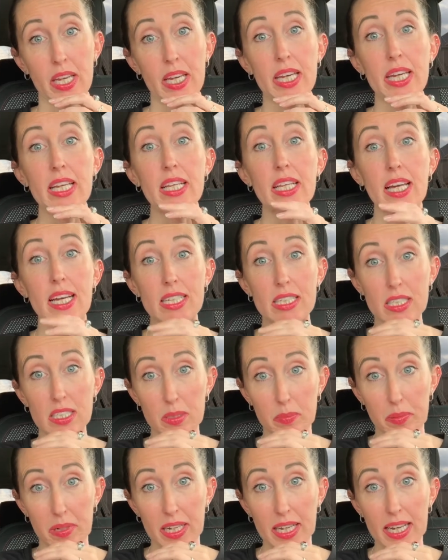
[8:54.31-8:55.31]
He likes to
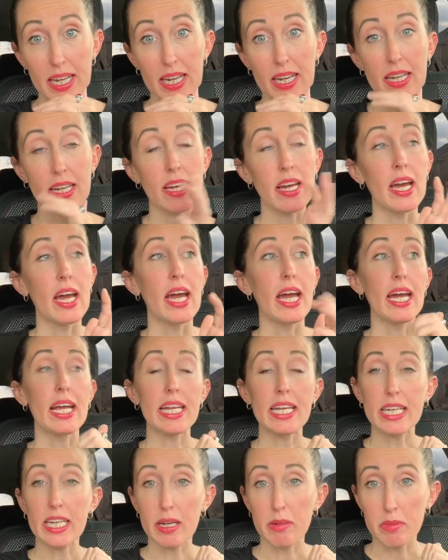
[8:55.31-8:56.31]
play, and
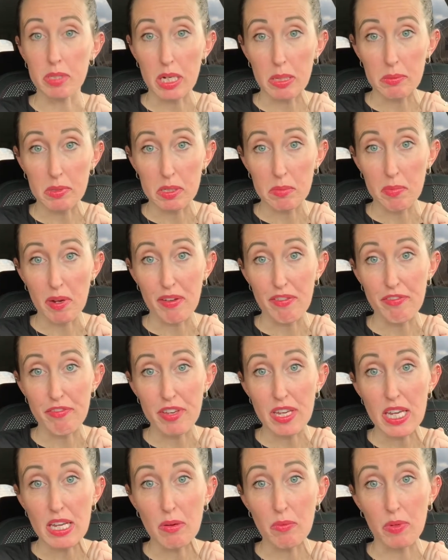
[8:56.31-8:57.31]
he comes up to my feet